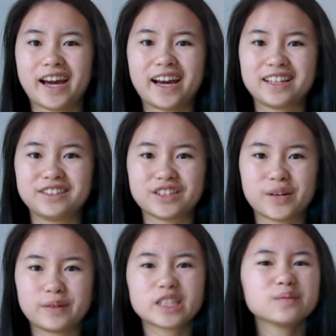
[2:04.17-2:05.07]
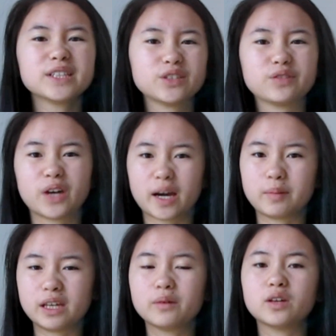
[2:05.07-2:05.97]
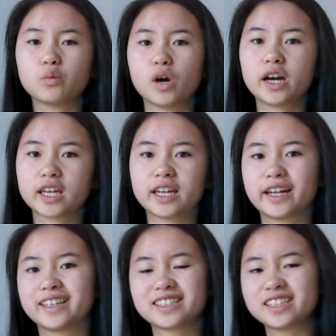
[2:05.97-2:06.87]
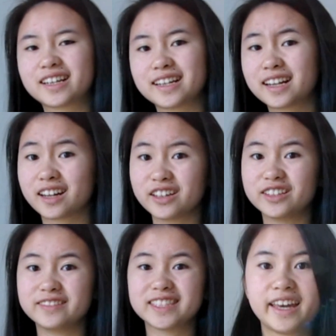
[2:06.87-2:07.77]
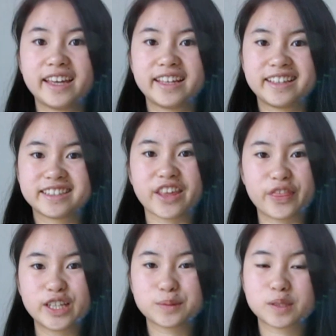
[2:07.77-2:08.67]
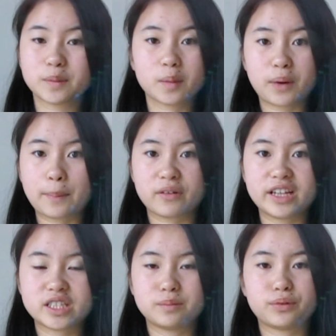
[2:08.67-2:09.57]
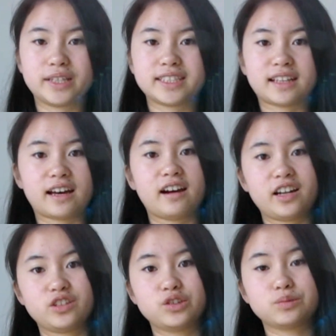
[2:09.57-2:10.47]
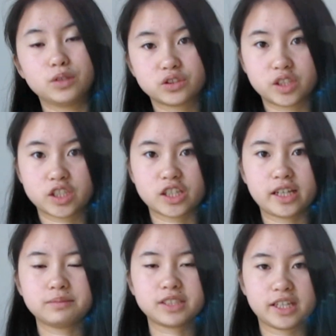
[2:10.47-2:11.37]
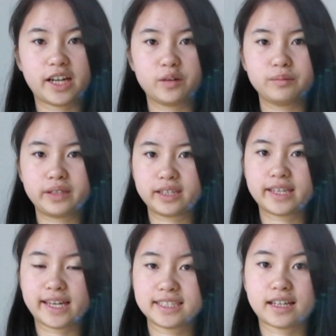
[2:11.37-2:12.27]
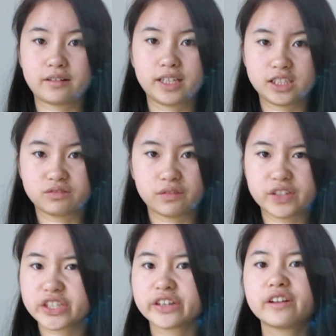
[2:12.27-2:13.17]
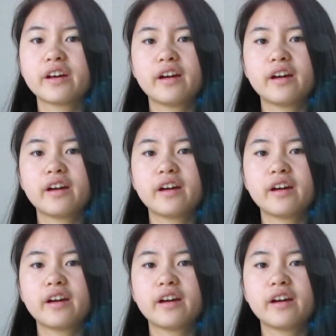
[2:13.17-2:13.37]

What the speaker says: And it just makes you feel happy when you're working in like snuggly clothes. So those were some of the preparation points that I use most of the time to help me get down into revision.